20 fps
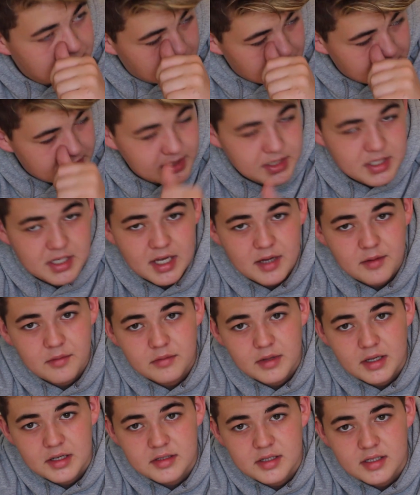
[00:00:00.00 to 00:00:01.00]
because then you
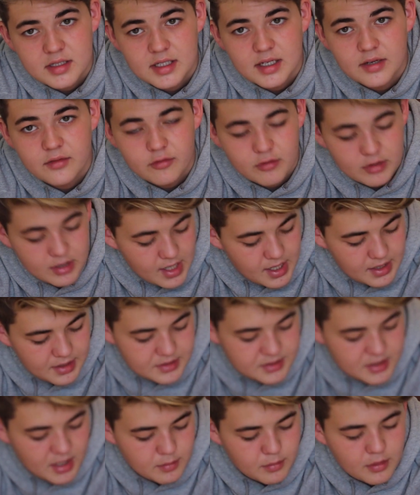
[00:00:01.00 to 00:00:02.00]
get next day delivery at any
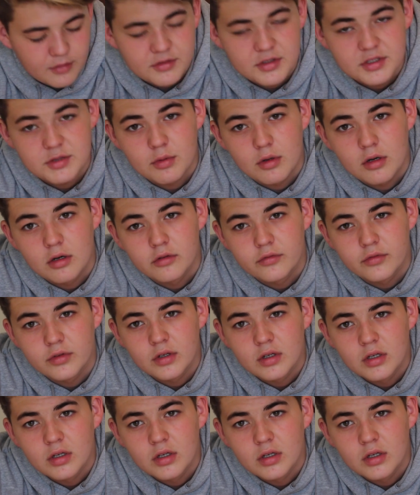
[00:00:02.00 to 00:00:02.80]
time after 12